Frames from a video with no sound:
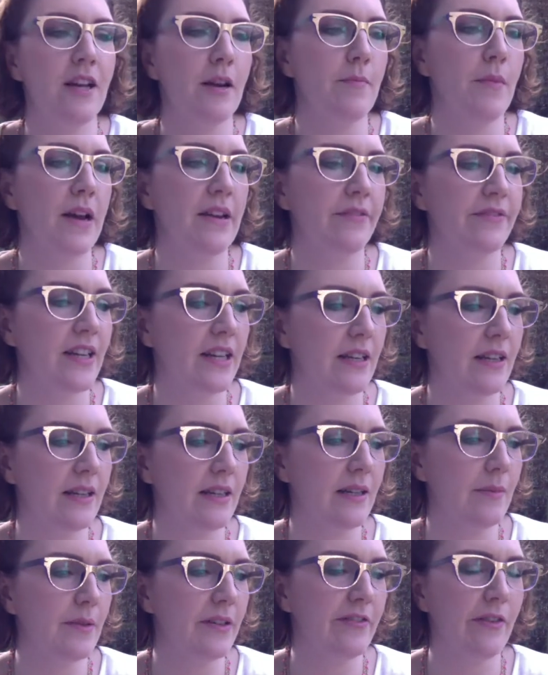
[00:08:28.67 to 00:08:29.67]
I might have done a
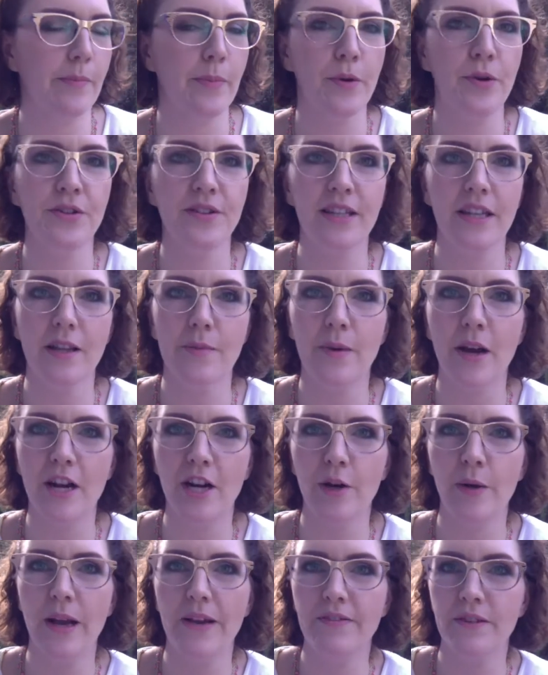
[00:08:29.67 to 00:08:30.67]
little bit of a burst in the
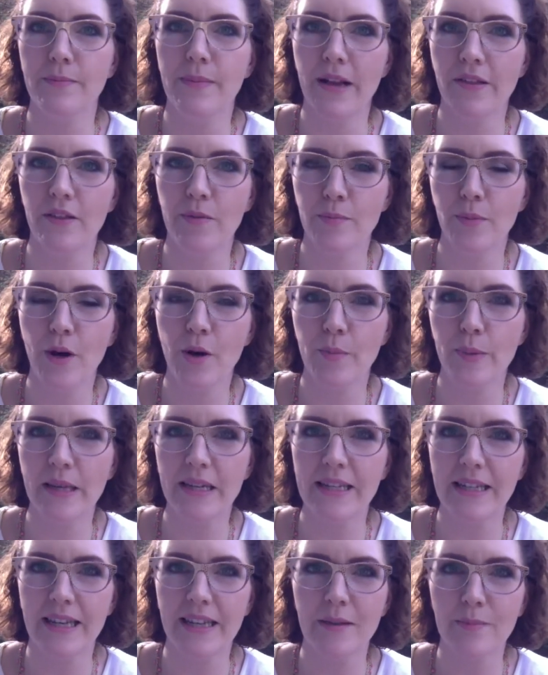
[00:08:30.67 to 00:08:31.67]
microwave to melt them properly
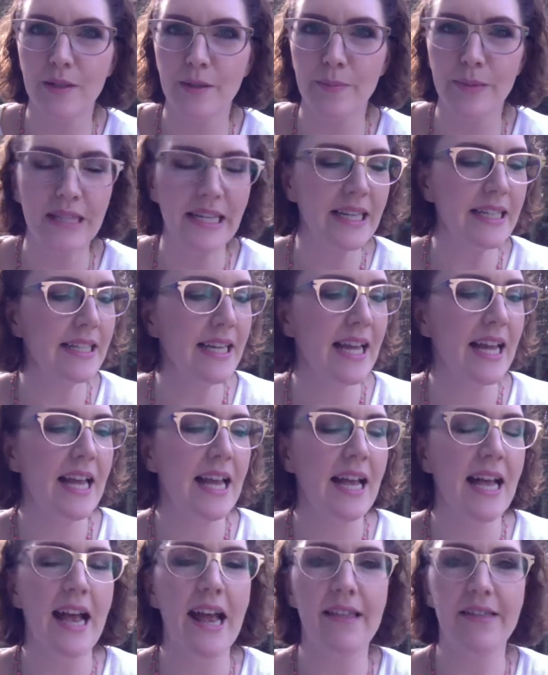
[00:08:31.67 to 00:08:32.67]
to get them to blend,
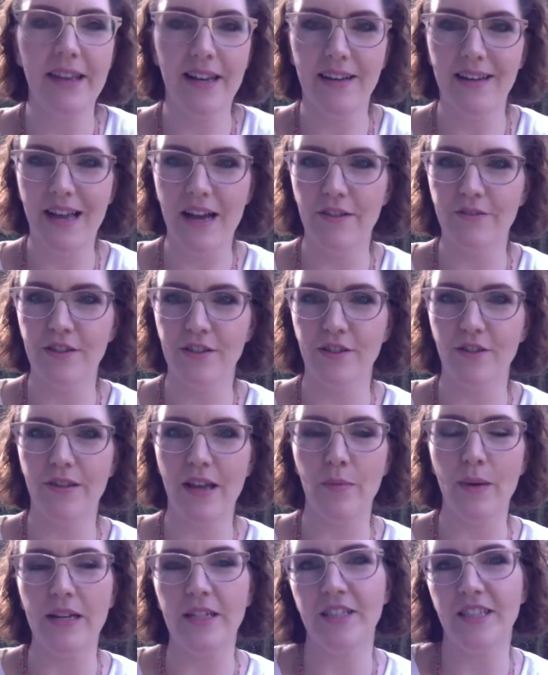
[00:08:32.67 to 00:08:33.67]
and then now I've just got
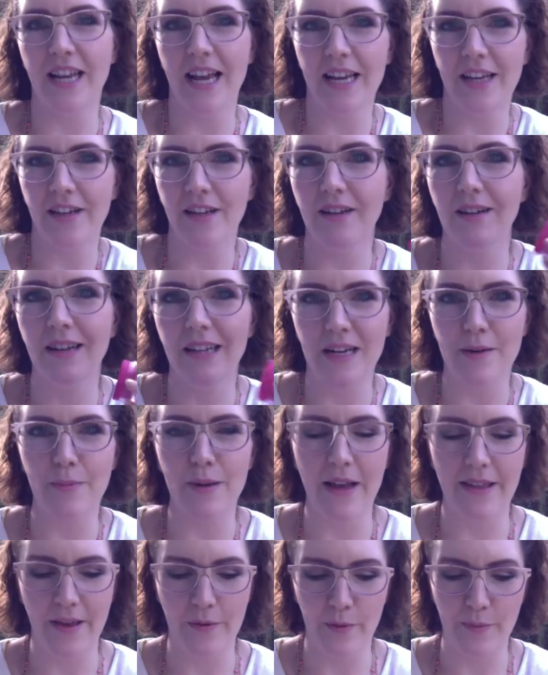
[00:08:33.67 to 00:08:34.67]
that one shade and I can
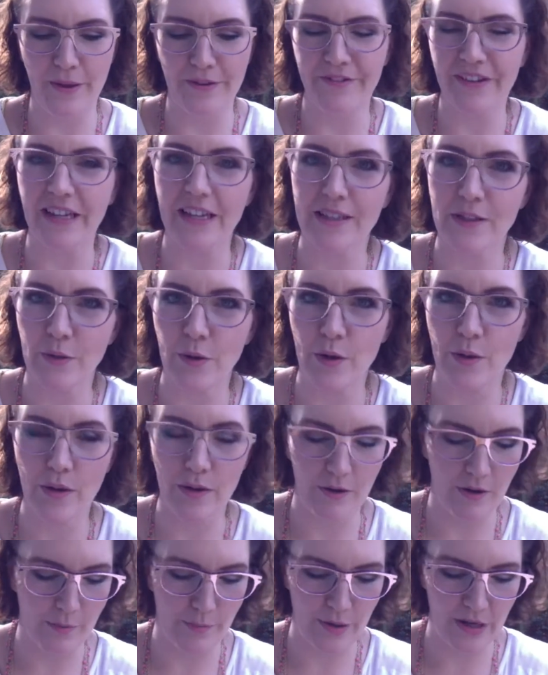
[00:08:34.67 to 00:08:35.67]
apply that with my fingers or
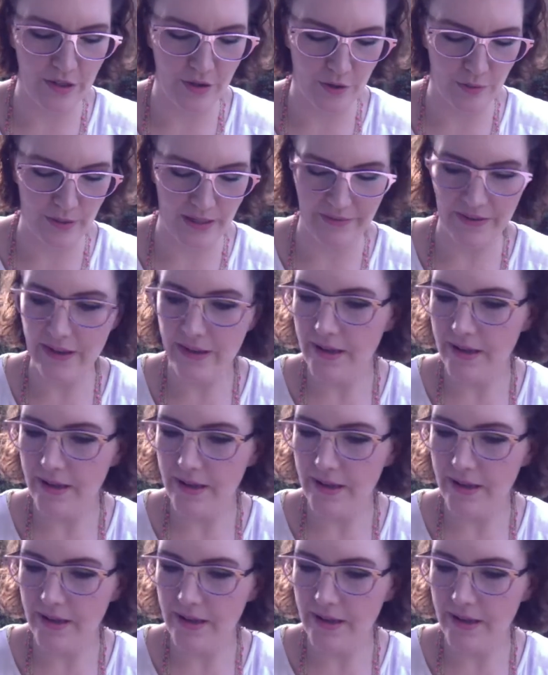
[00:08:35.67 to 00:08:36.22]
a brush or whatever.